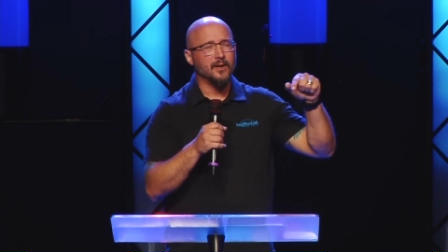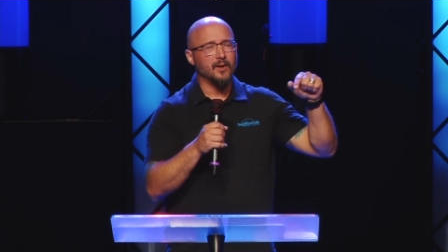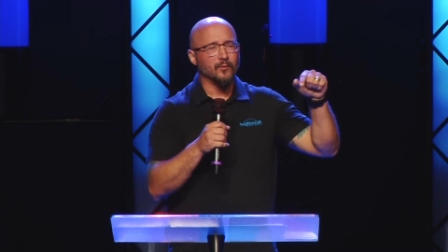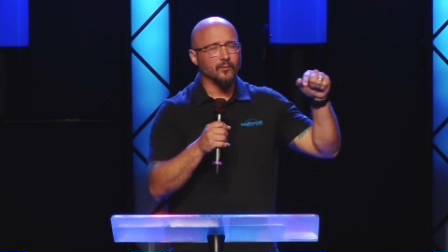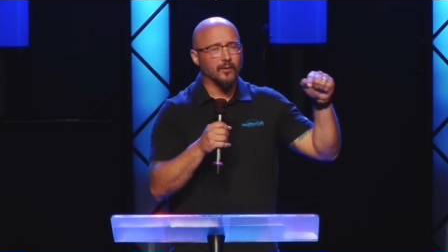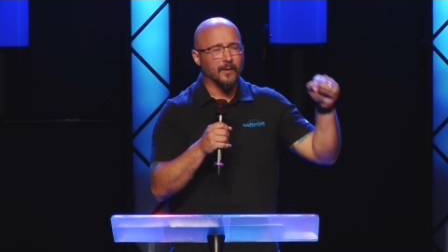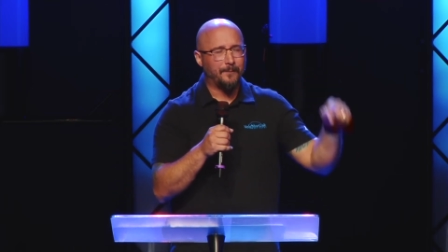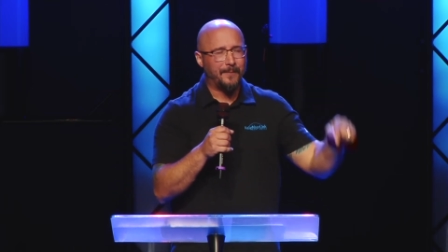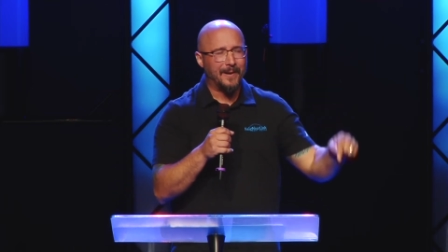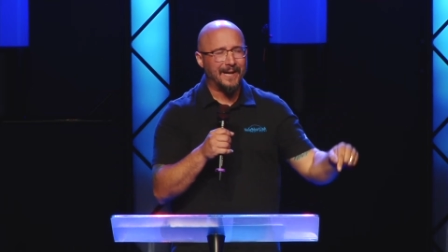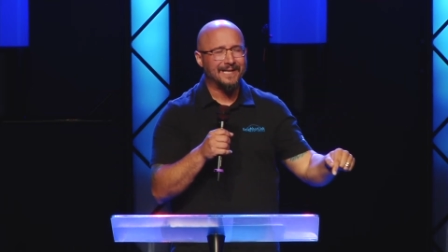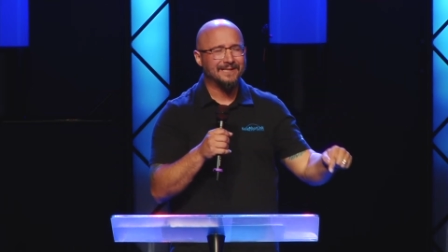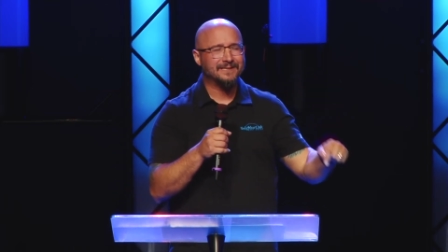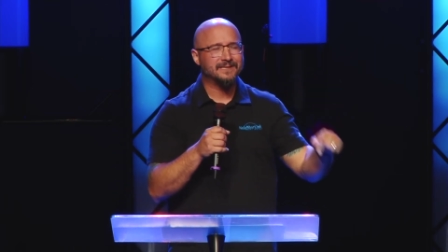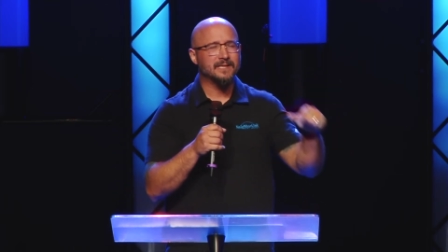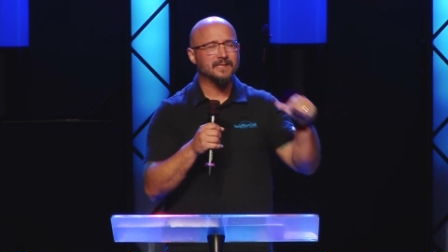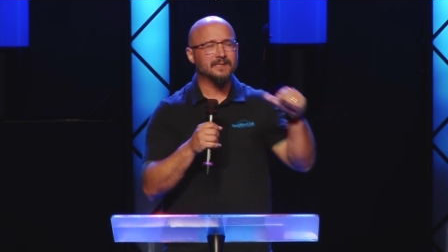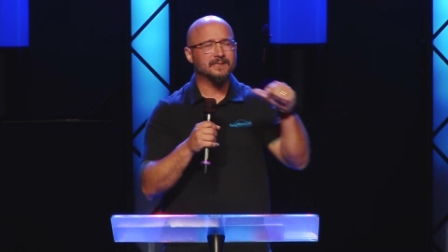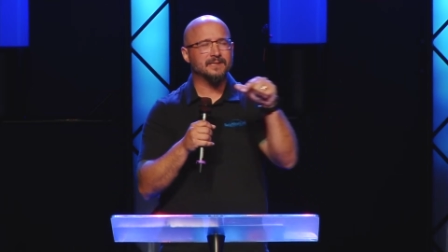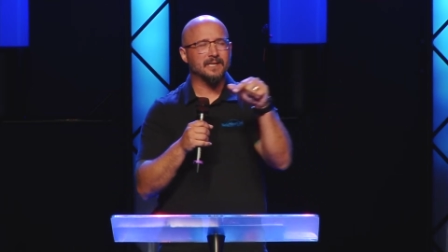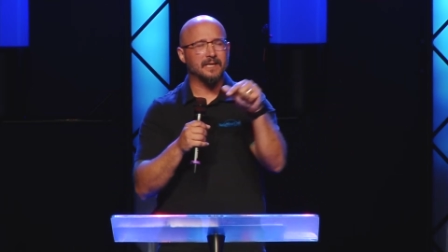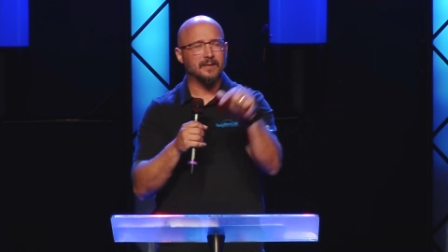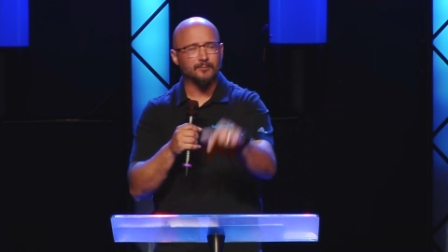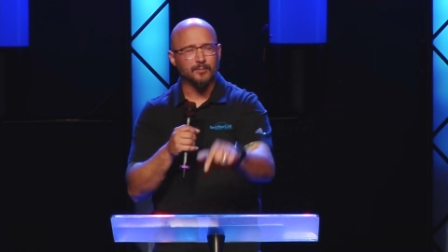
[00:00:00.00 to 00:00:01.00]

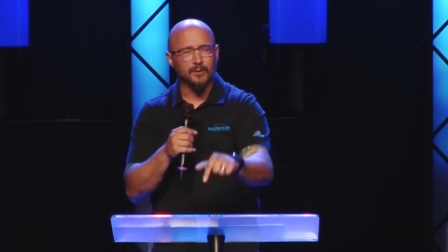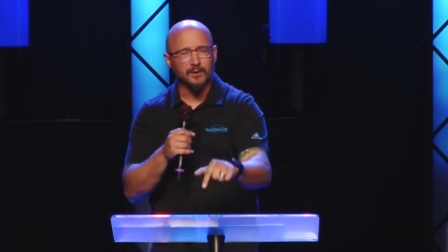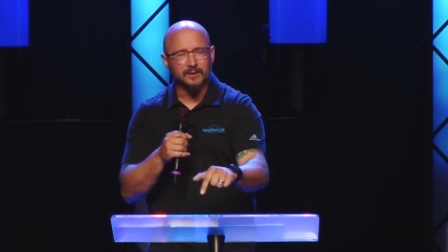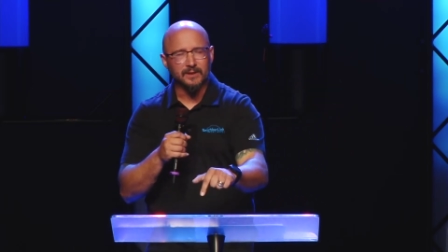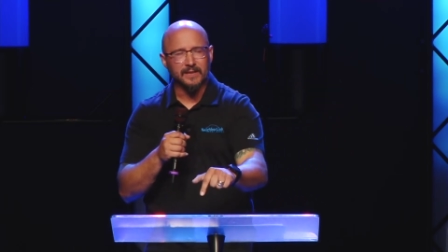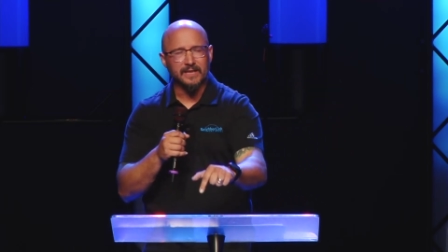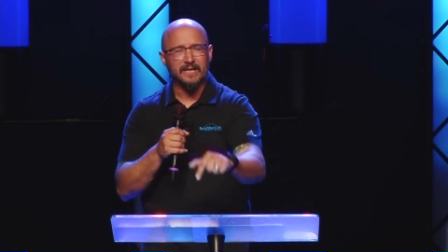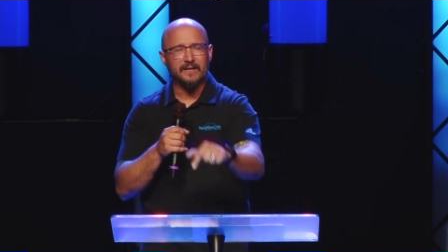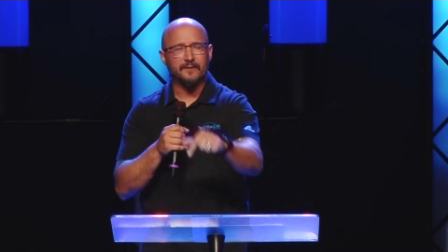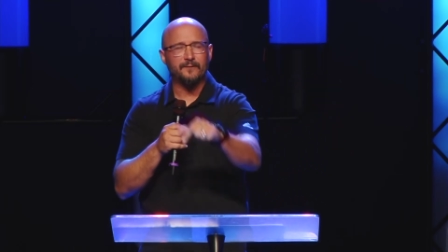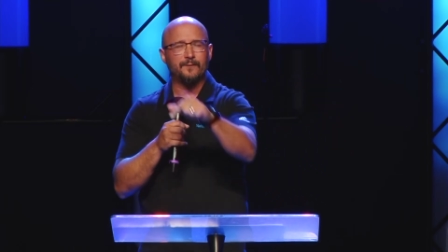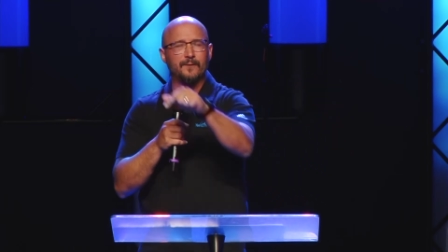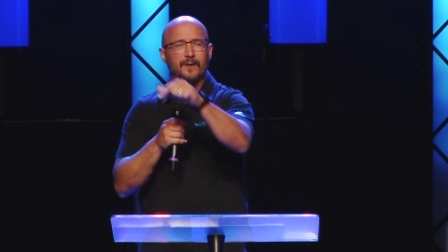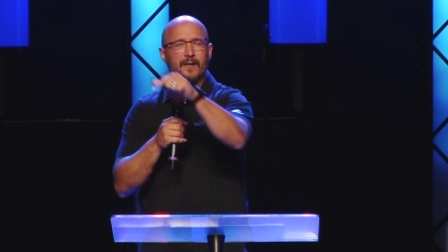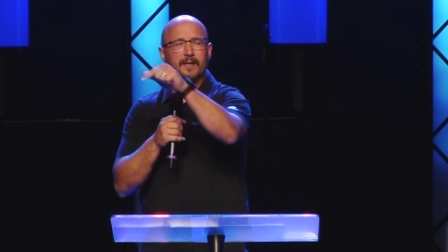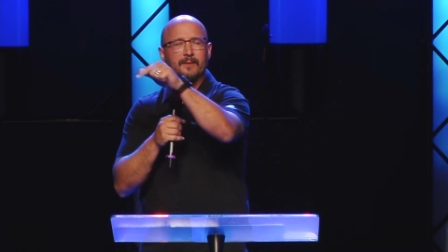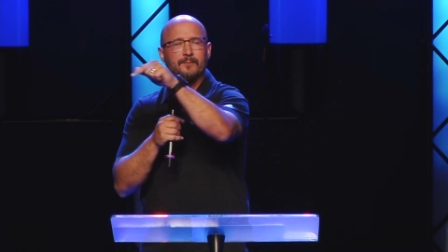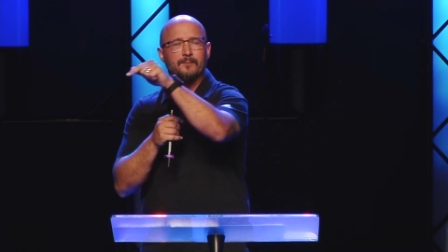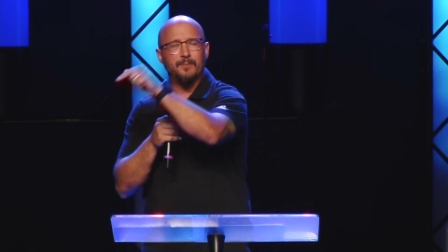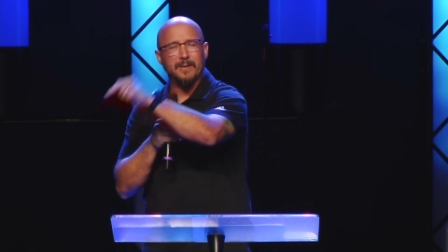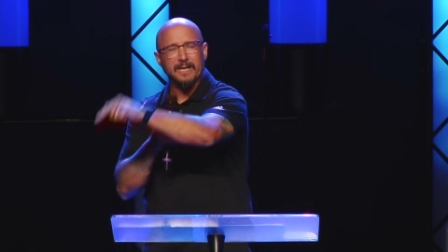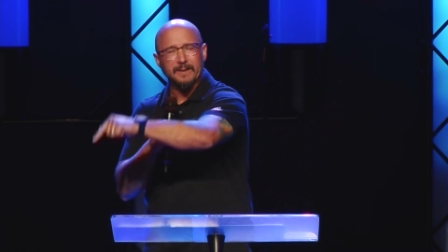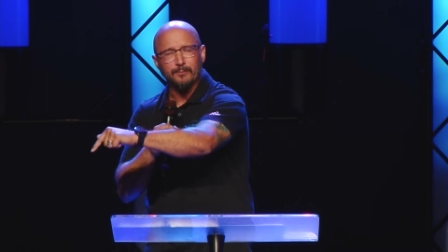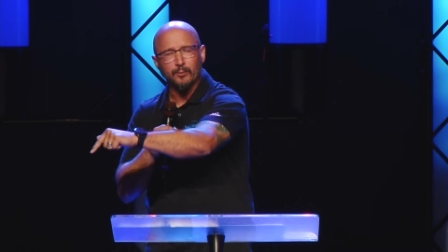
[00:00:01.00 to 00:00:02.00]
repentance and belief
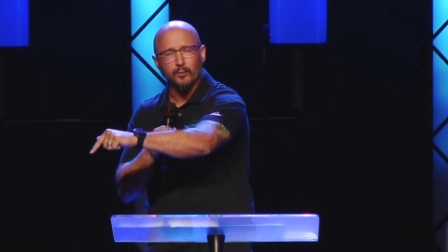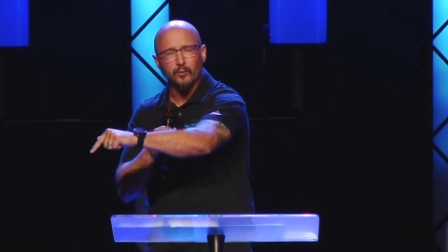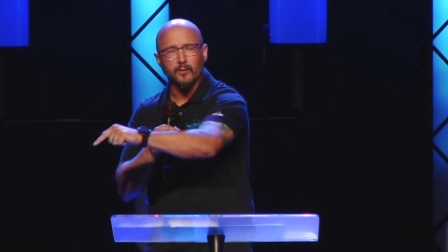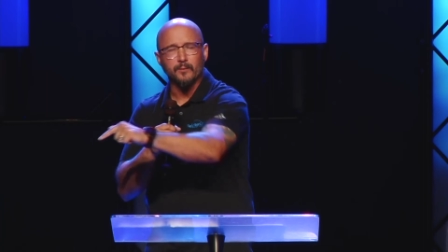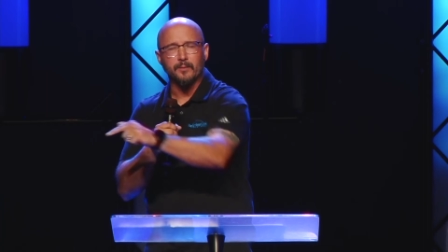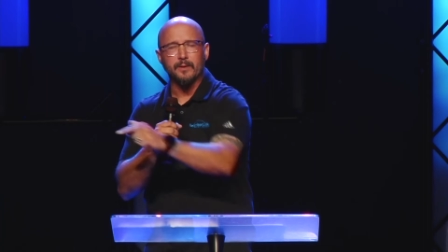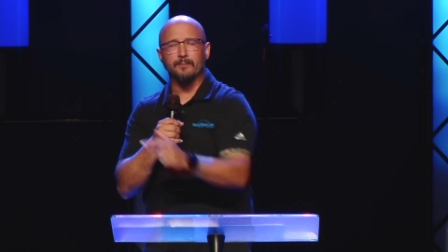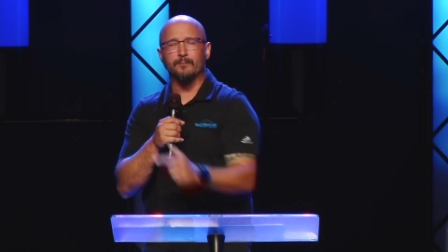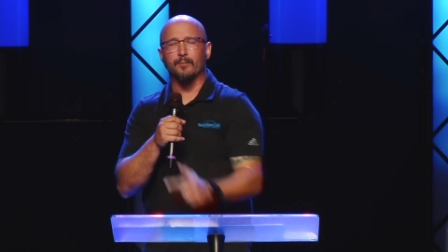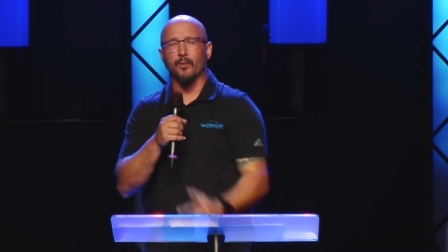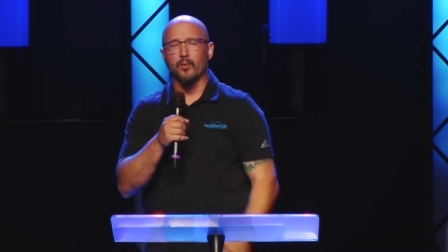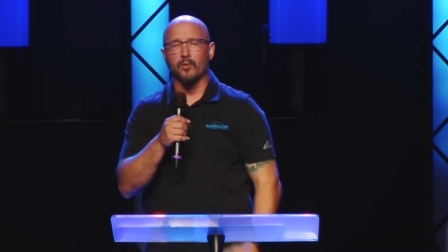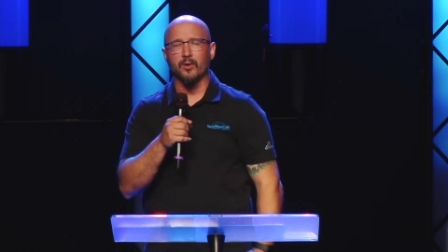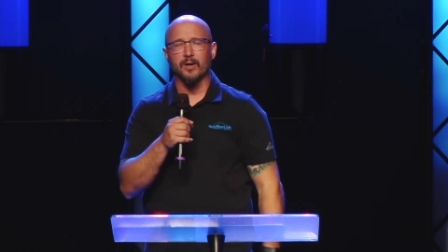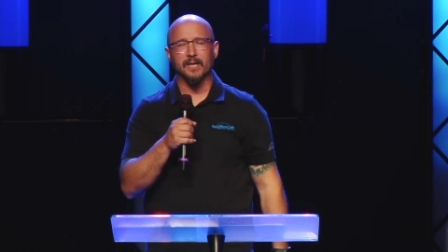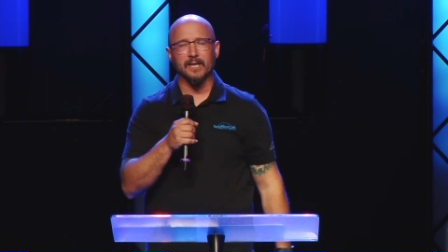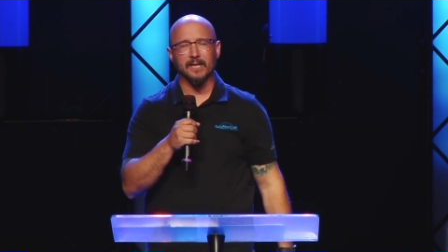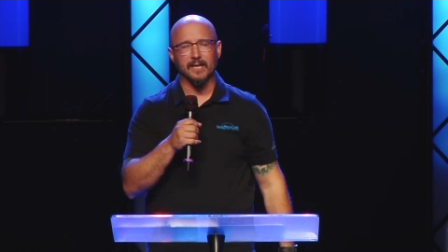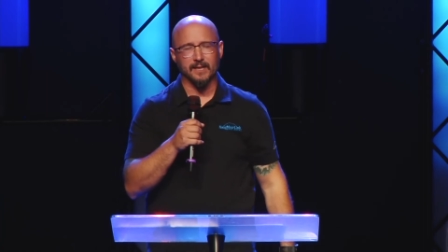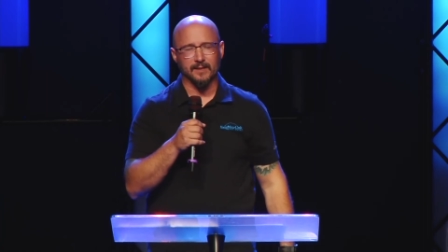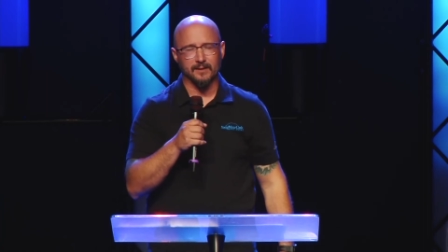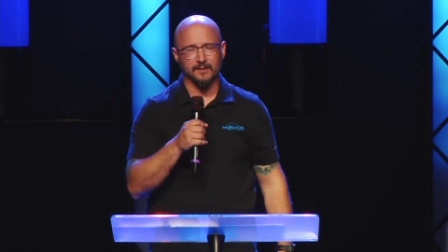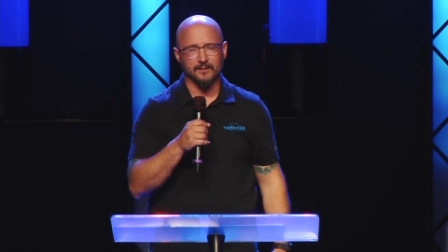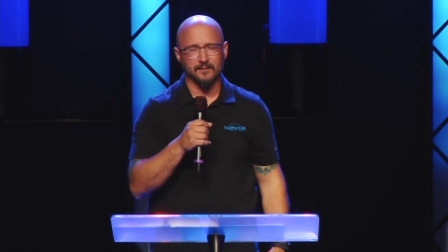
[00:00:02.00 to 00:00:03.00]
and people will be born
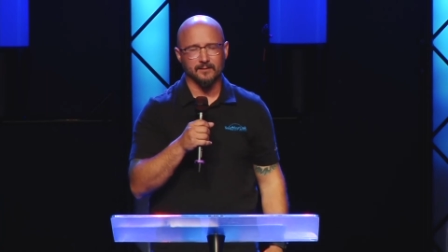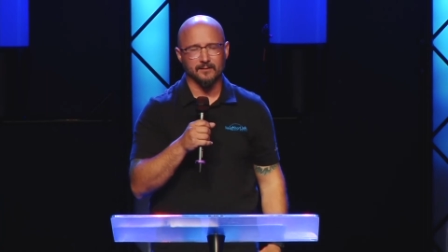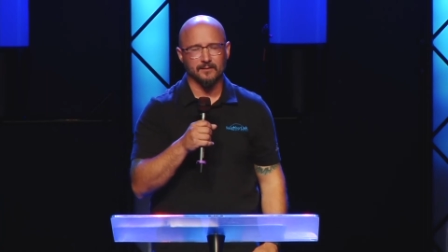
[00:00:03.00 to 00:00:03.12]
again.